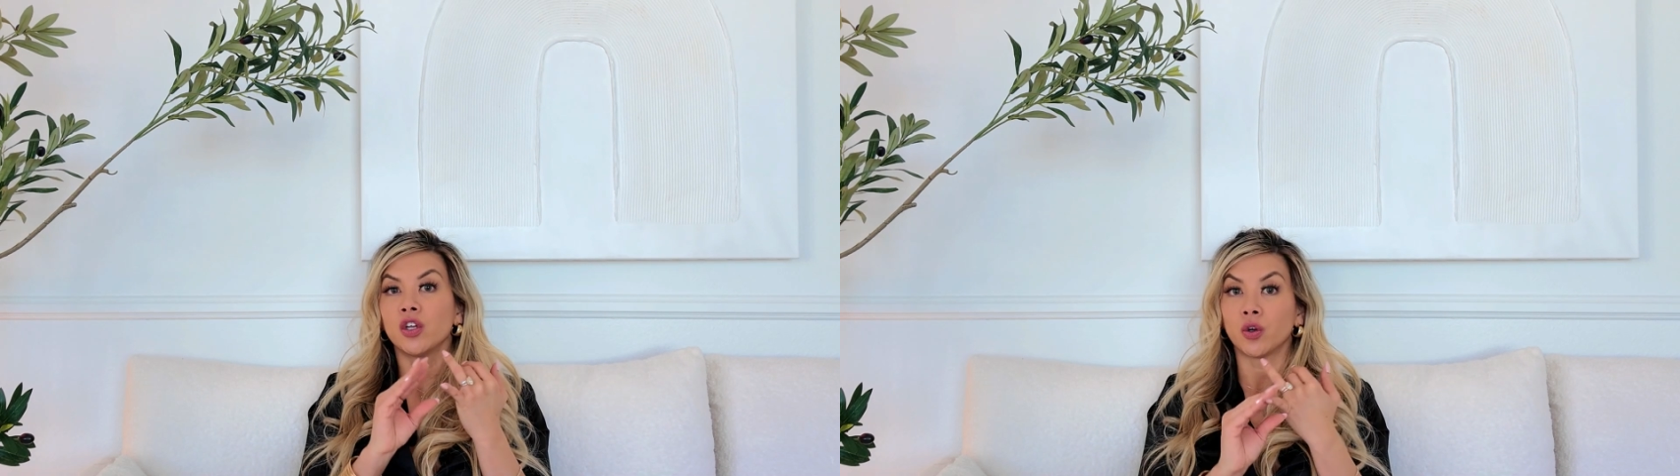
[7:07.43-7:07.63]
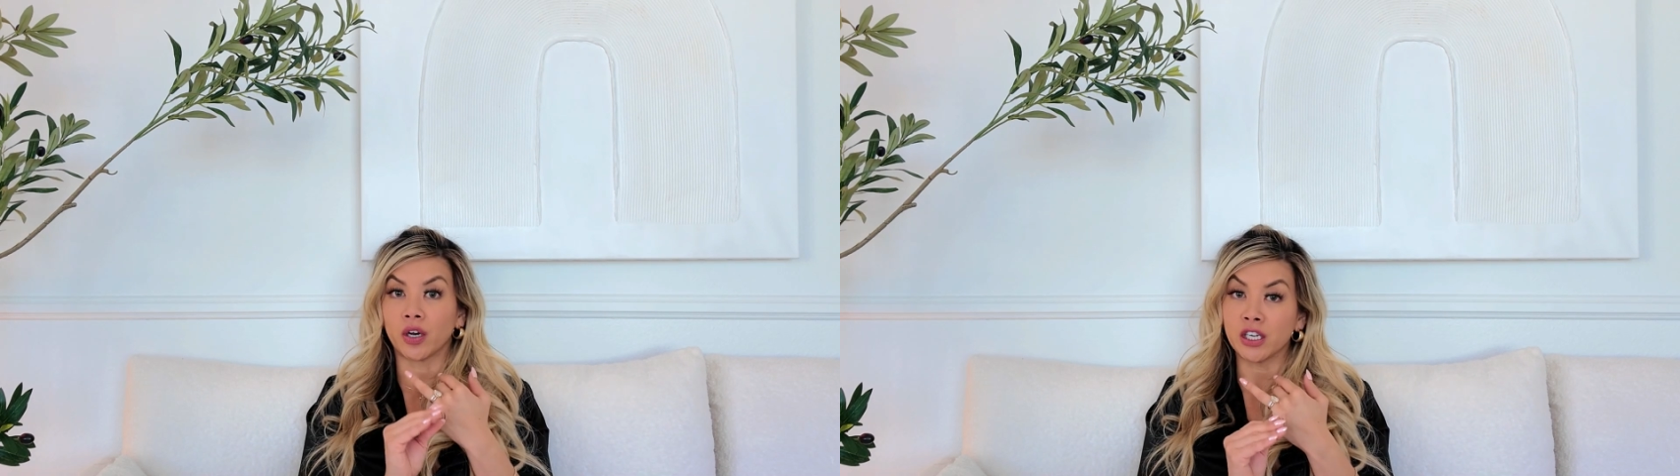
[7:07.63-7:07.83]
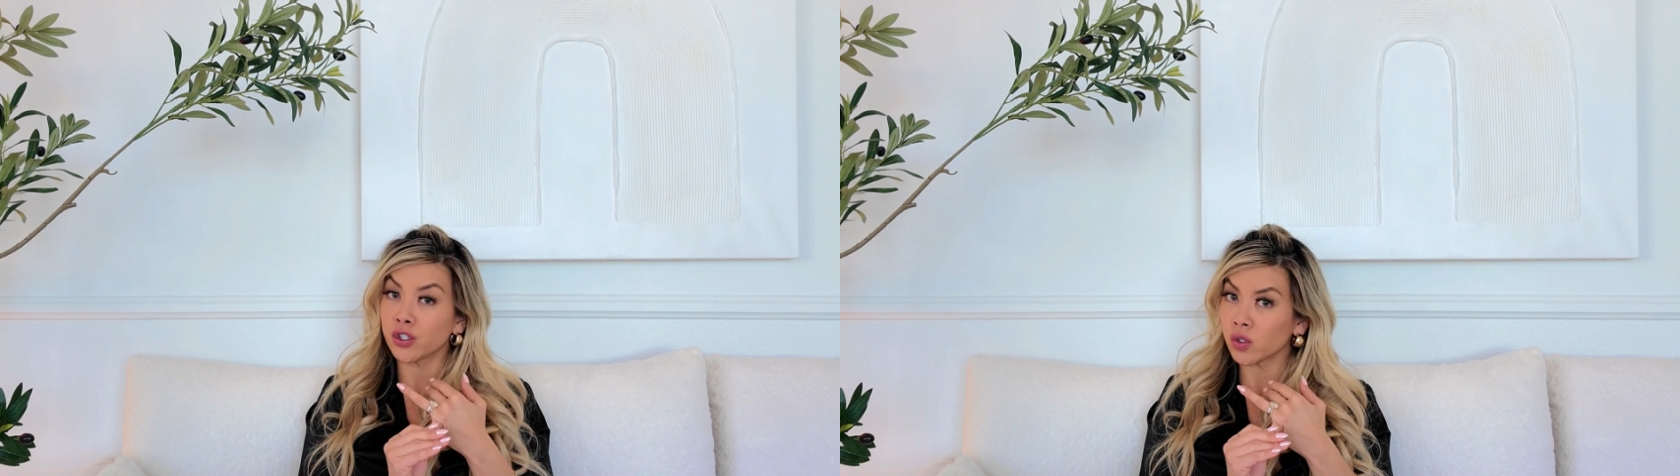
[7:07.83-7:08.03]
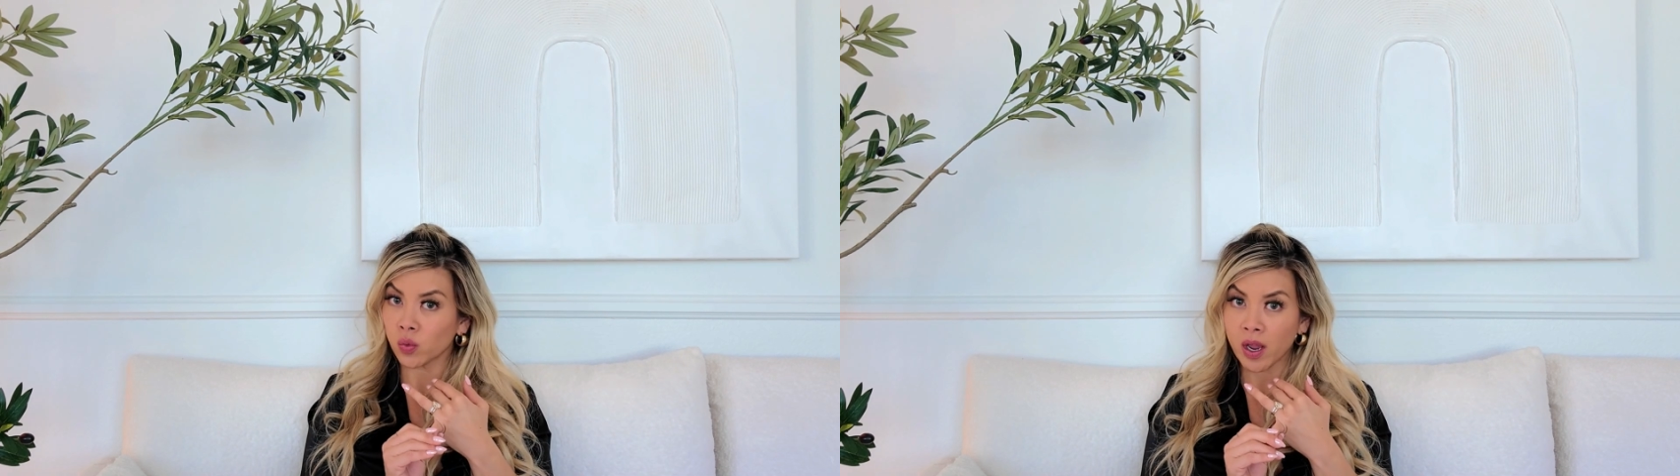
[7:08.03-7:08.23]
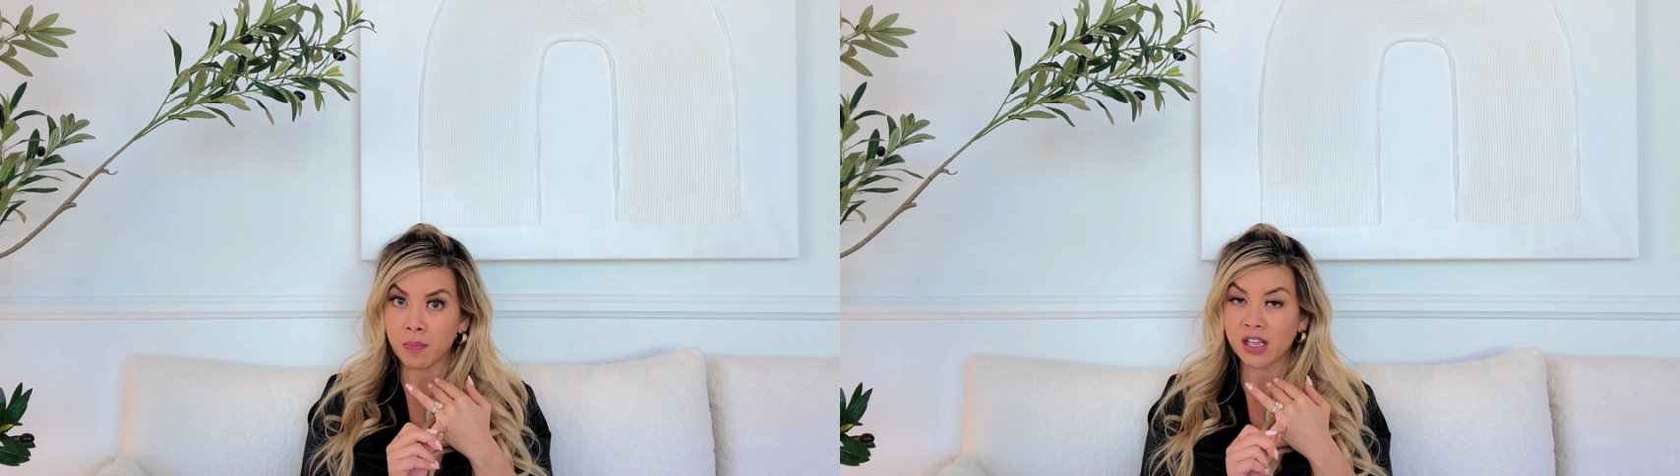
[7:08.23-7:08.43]
your interest
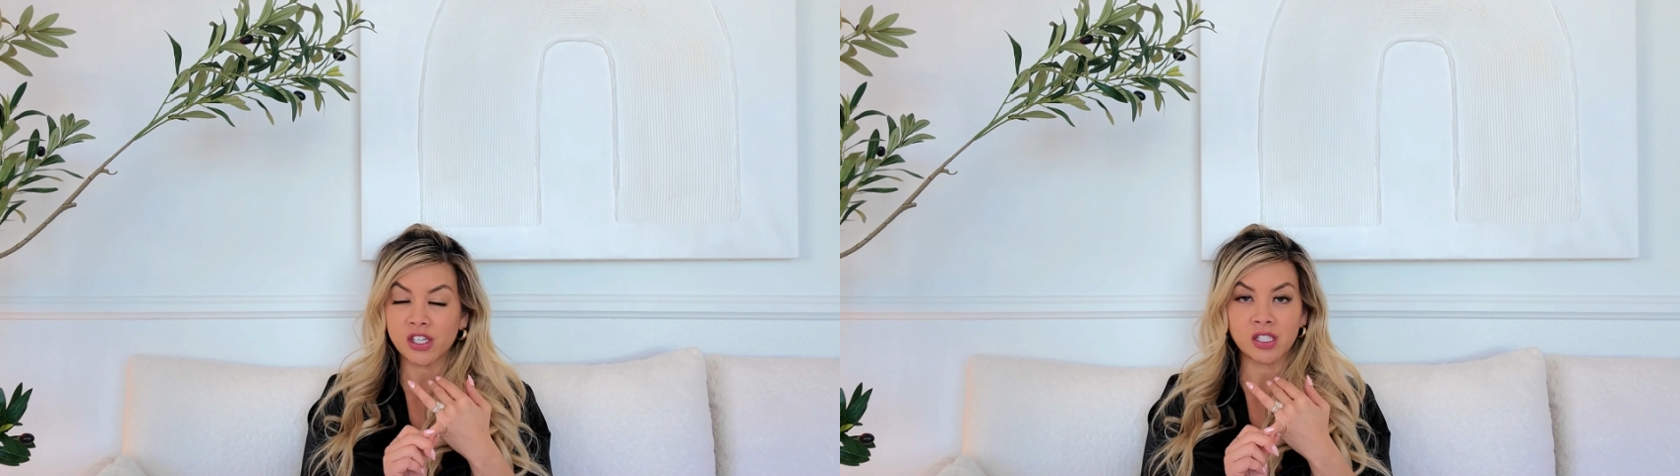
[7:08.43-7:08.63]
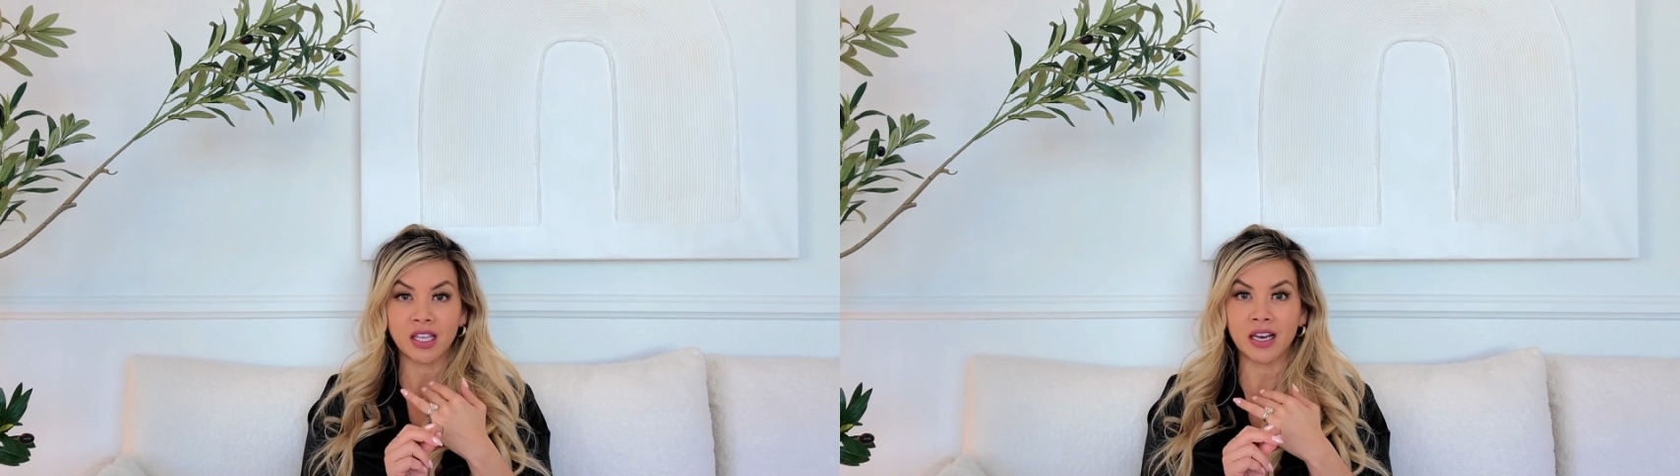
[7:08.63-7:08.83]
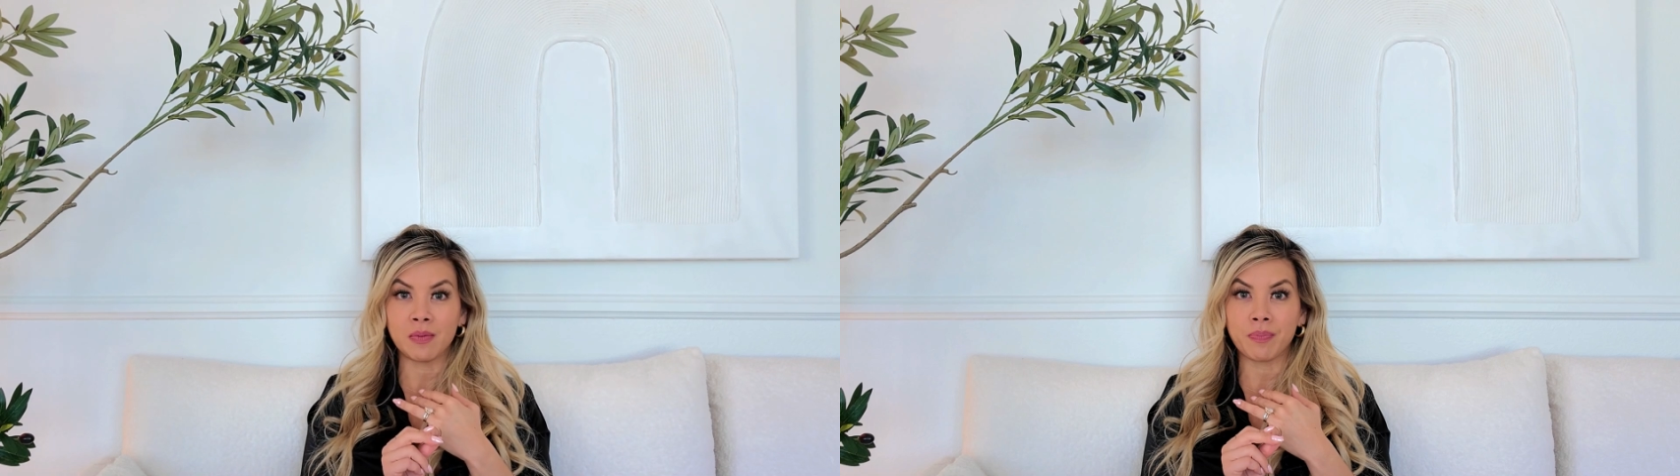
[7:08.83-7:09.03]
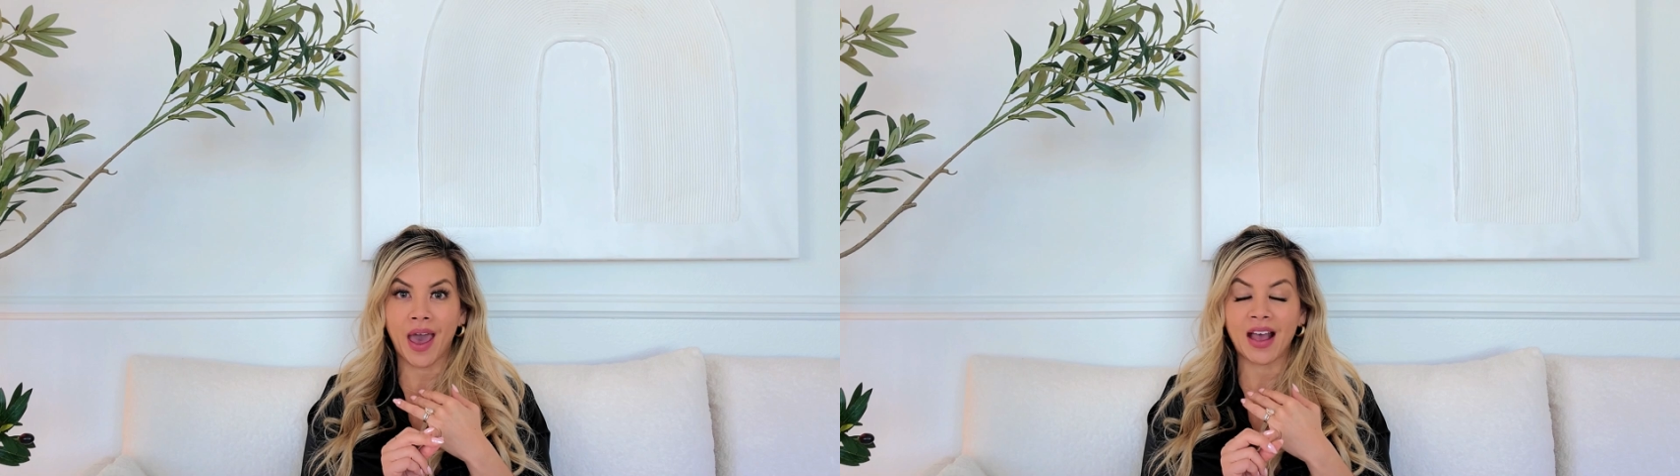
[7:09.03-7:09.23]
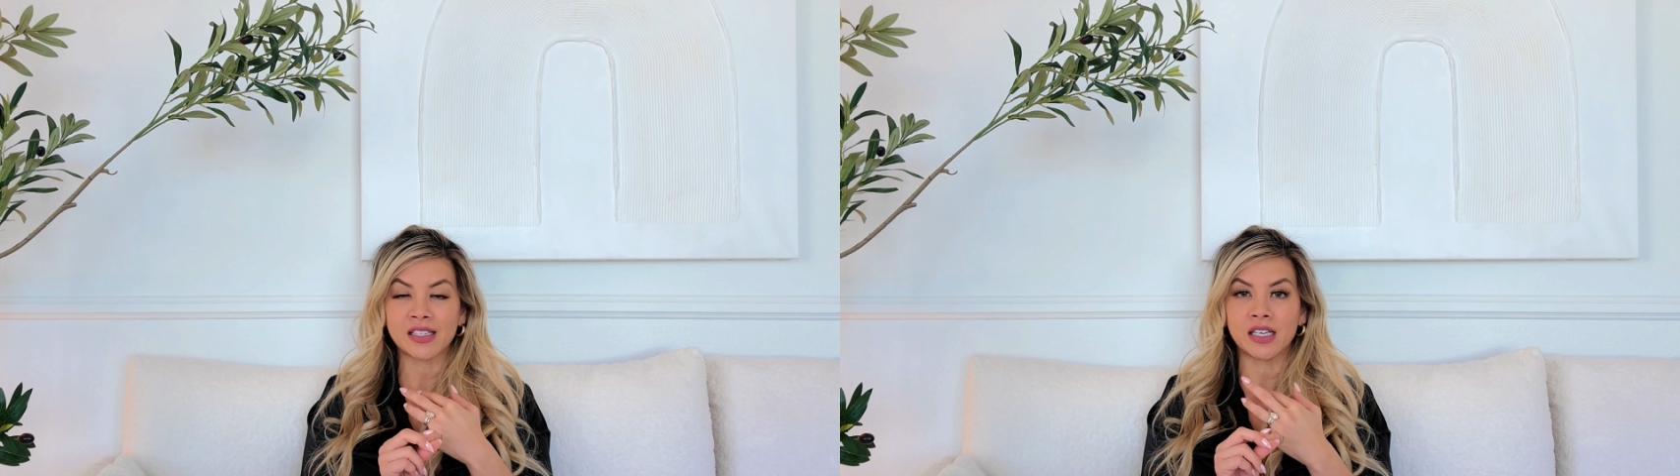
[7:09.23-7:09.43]
rate may just get
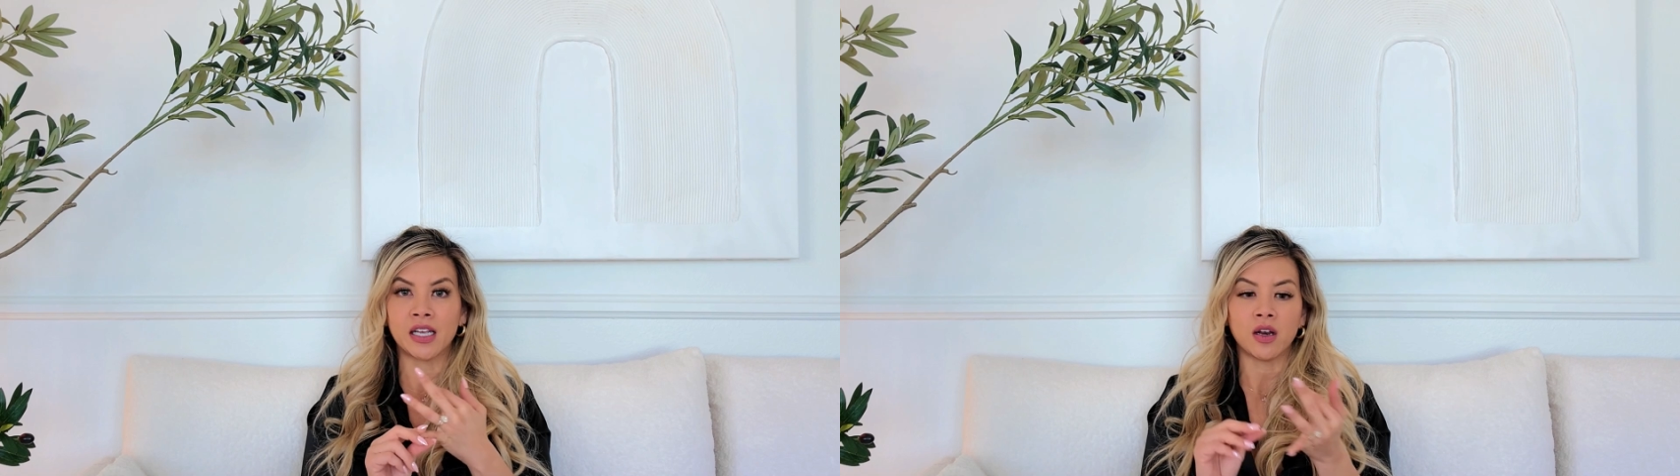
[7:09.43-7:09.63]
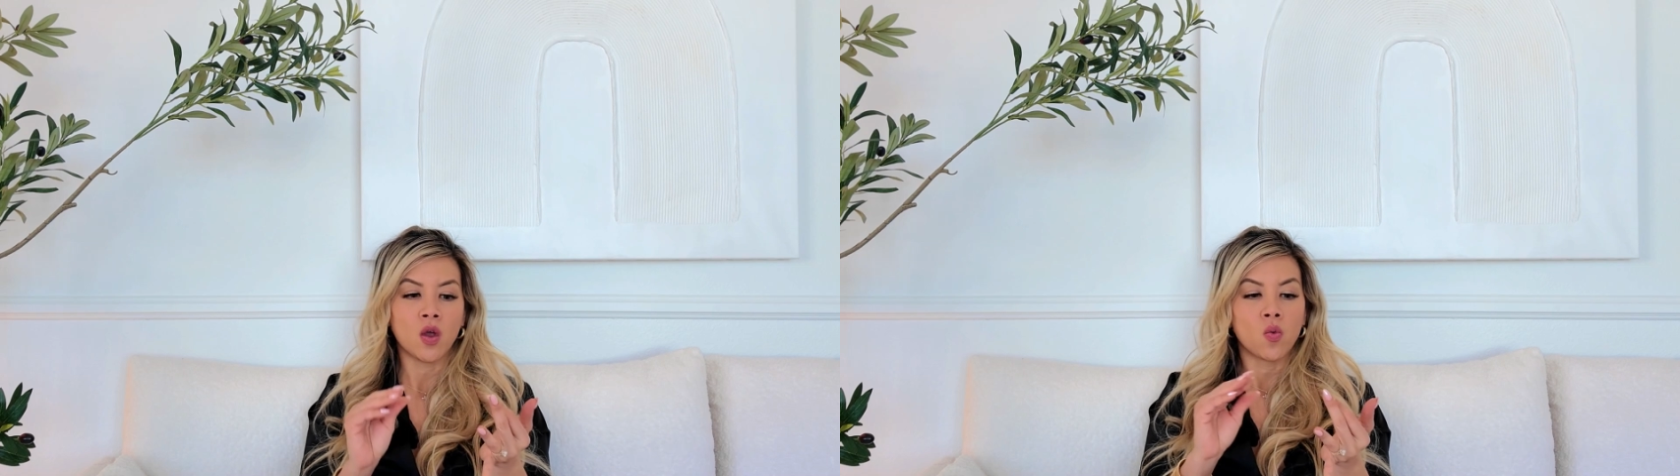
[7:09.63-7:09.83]
impacted.